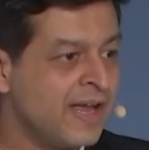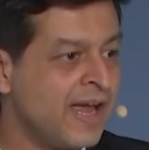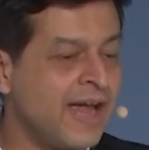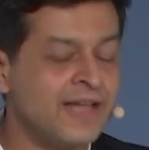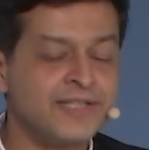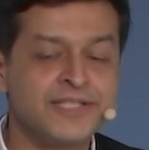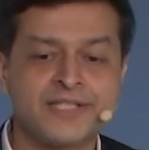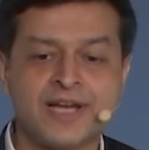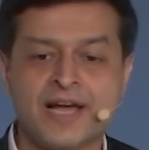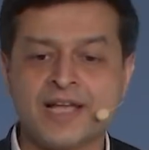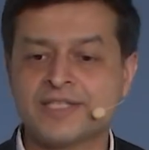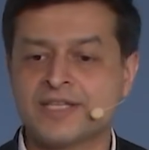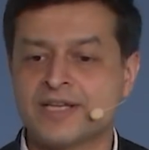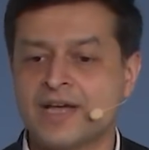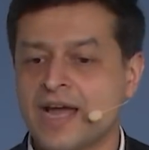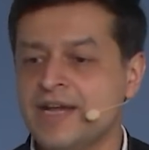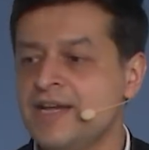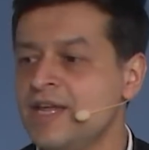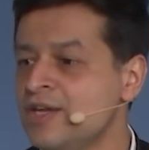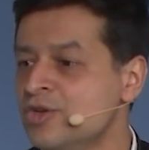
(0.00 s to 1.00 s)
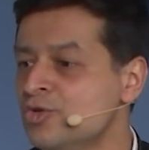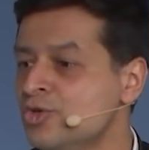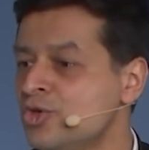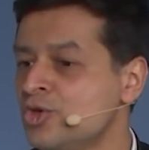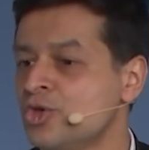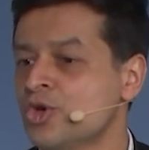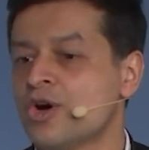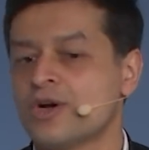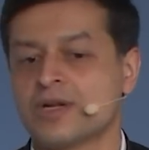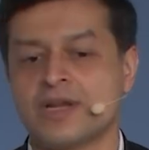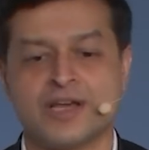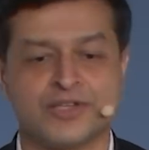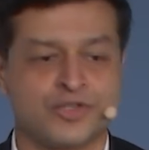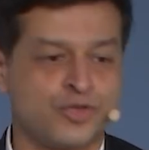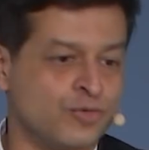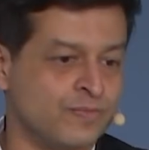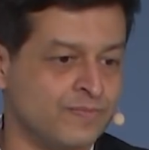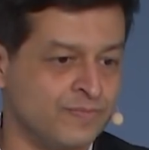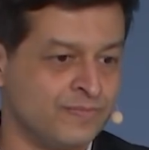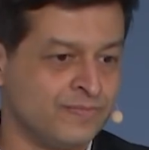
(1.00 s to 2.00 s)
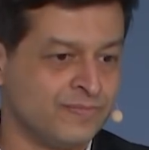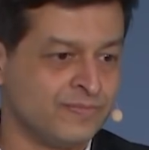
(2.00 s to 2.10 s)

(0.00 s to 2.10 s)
and starts guiding you to your classroom.